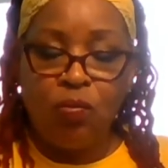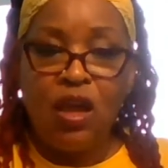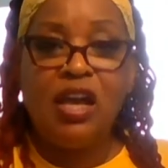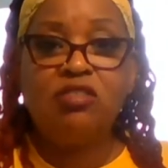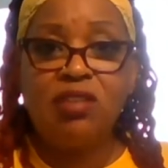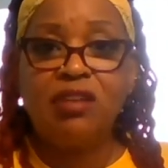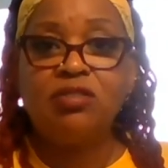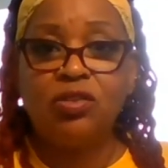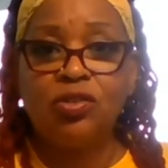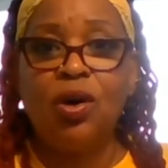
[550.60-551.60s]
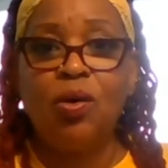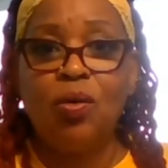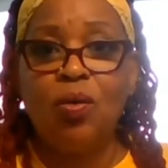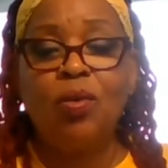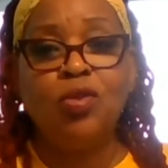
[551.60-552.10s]
It takes a
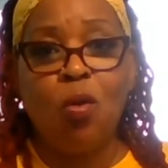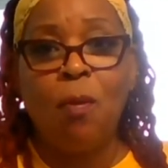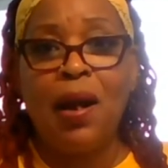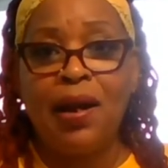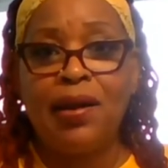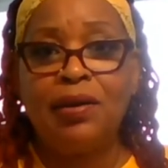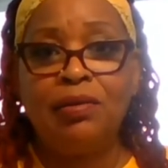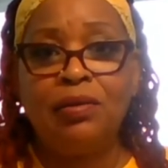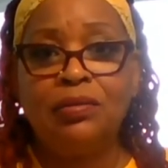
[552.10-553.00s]
toll on your mind.